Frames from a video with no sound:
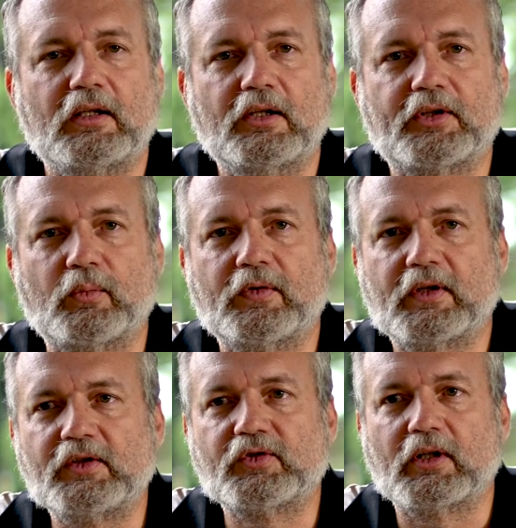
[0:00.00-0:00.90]
is that with
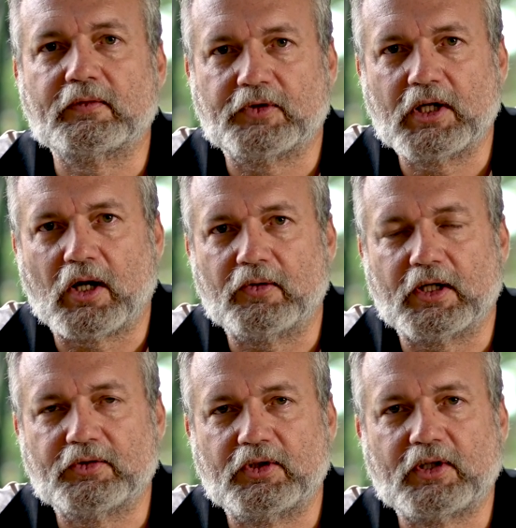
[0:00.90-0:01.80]
these delivery
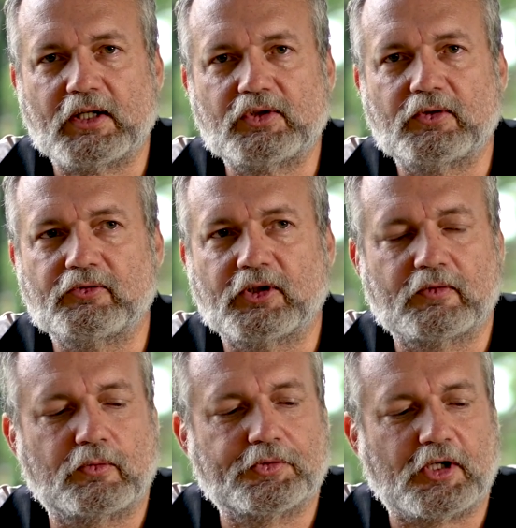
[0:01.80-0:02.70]
codecs, these
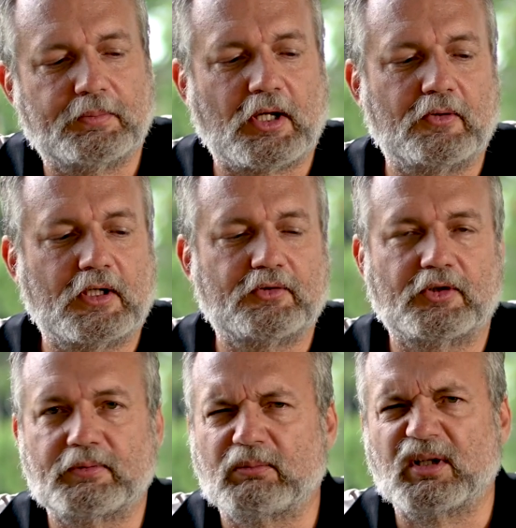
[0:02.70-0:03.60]
H.264 type codecs,
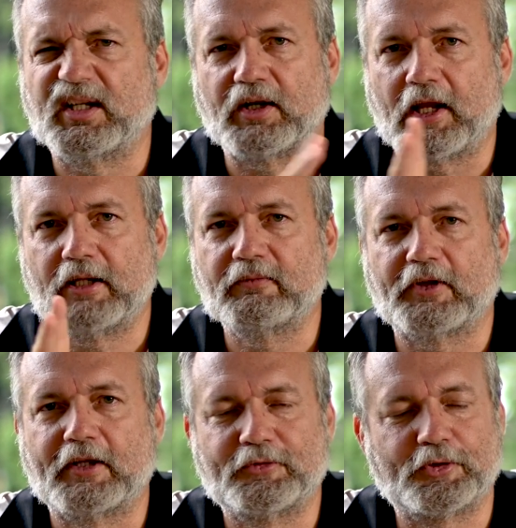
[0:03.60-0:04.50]
there's probably a name
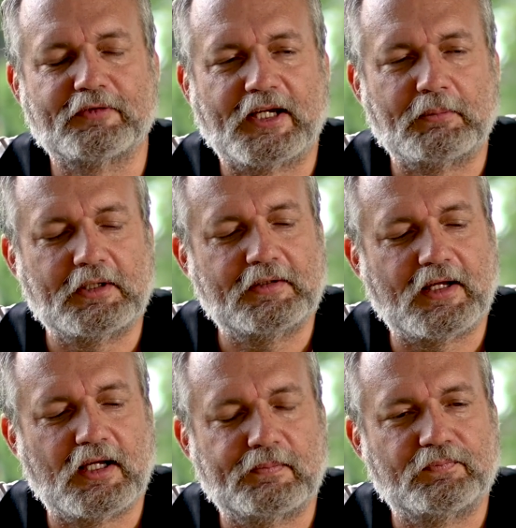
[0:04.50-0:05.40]
for that sort of family.
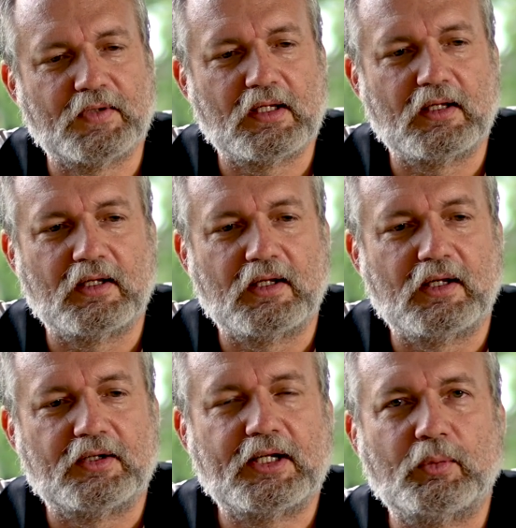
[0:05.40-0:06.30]

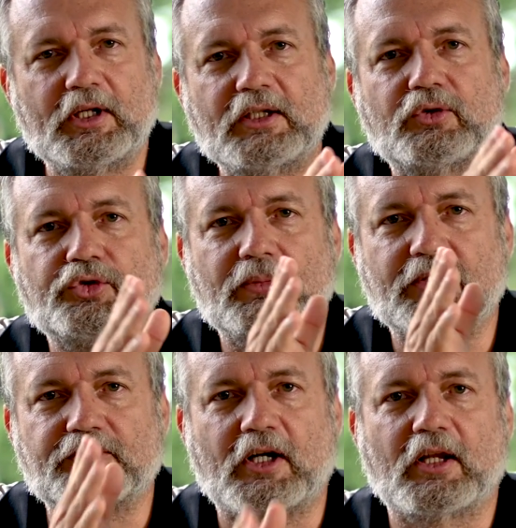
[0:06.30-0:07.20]
We need to trim
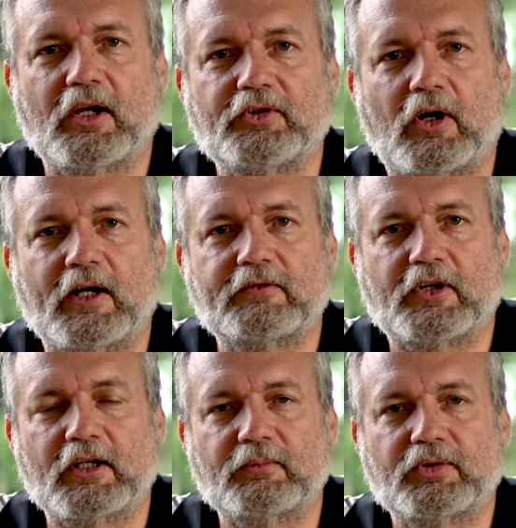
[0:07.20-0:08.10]
it right at those
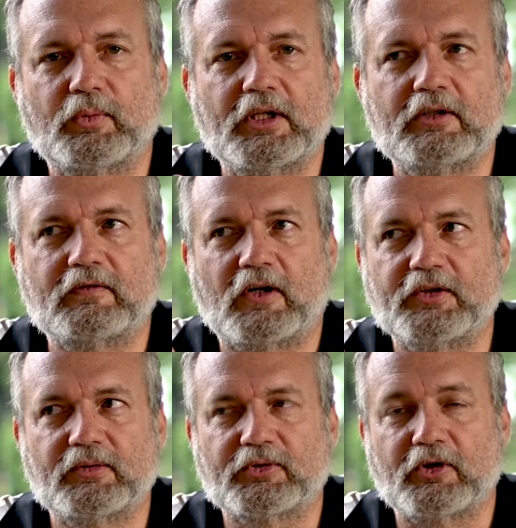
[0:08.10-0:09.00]
iframes. We need to
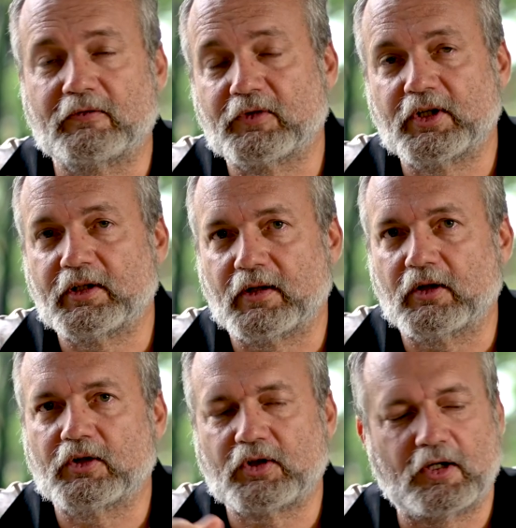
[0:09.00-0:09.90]
find some software, and I'm
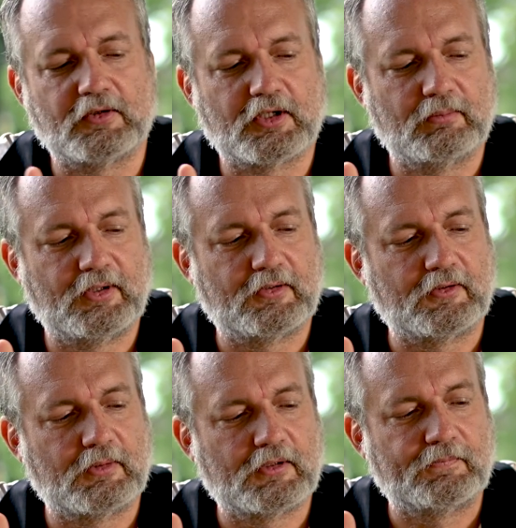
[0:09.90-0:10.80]
going to show you on the computer
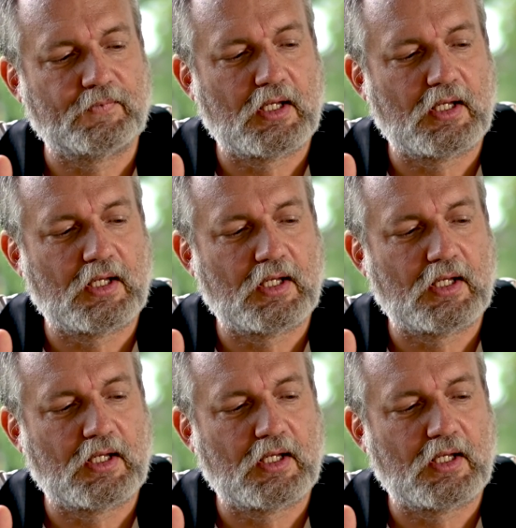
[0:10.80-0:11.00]
in a minute.